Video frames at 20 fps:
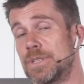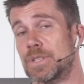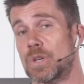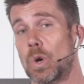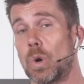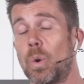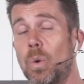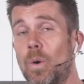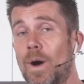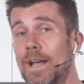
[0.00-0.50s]
is
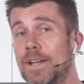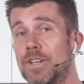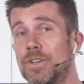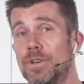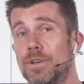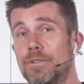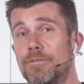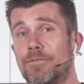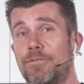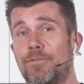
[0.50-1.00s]
quite
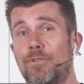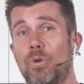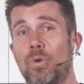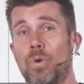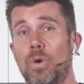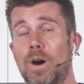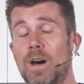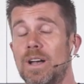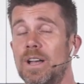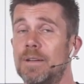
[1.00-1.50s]
good
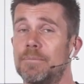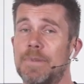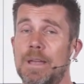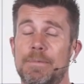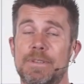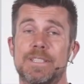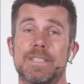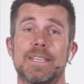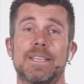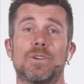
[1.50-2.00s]
for
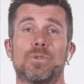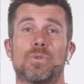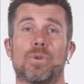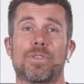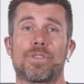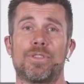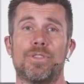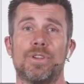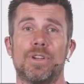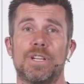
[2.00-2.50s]
maybe 2nd or
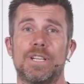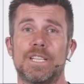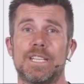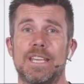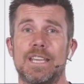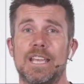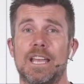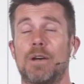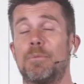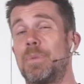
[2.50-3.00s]
3rd
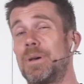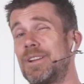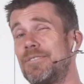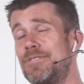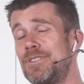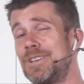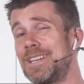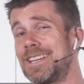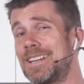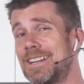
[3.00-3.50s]
gear, but
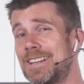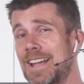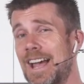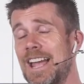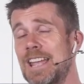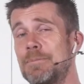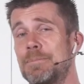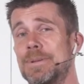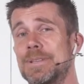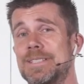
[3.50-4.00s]
if you get an
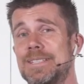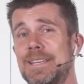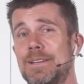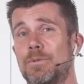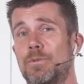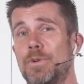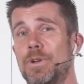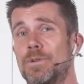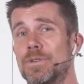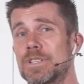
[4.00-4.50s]

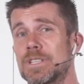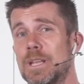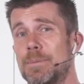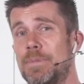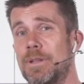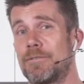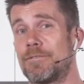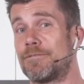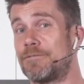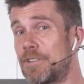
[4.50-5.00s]
8% wheel
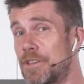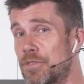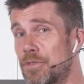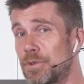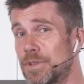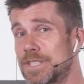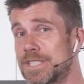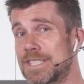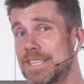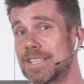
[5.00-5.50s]
slip in 5th
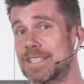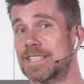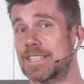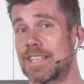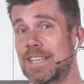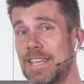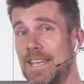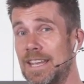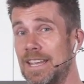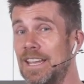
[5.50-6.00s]
or
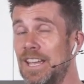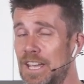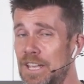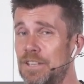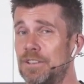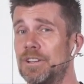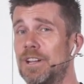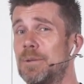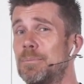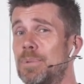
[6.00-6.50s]
6th gear,
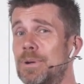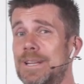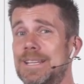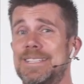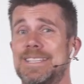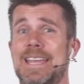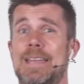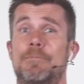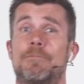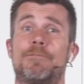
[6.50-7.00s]
you're going pretty
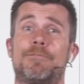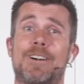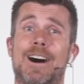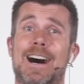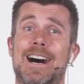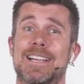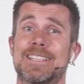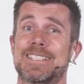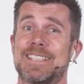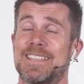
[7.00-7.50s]
damn
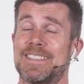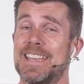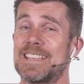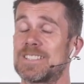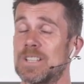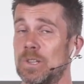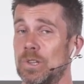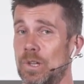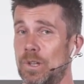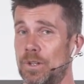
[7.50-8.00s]
fast, and
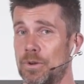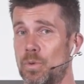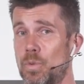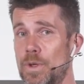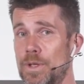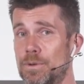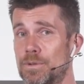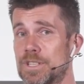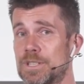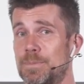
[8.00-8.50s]
that's a lot of
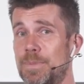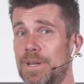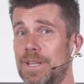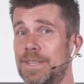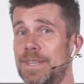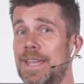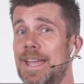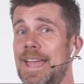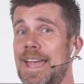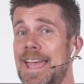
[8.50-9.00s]
wheel
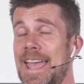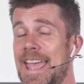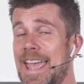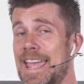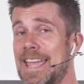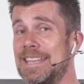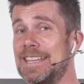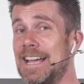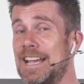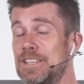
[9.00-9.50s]
spin,
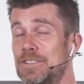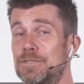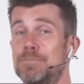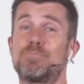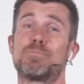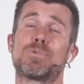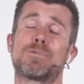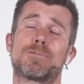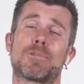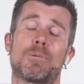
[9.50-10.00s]
and you
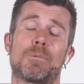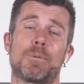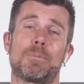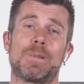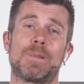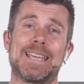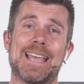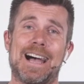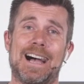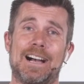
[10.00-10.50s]

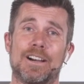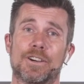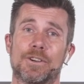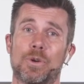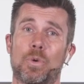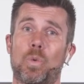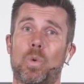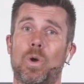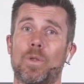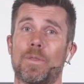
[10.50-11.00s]
probably aren't
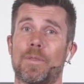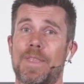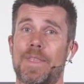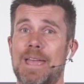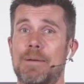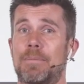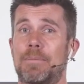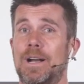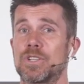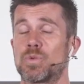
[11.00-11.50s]
going to want
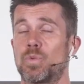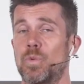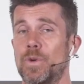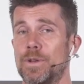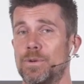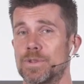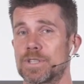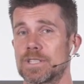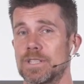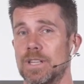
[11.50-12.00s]
that much
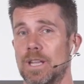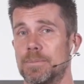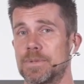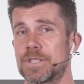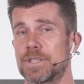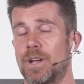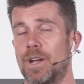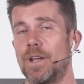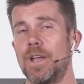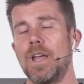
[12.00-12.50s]
wheel slip.
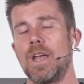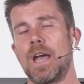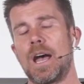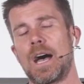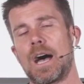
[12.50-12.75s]
So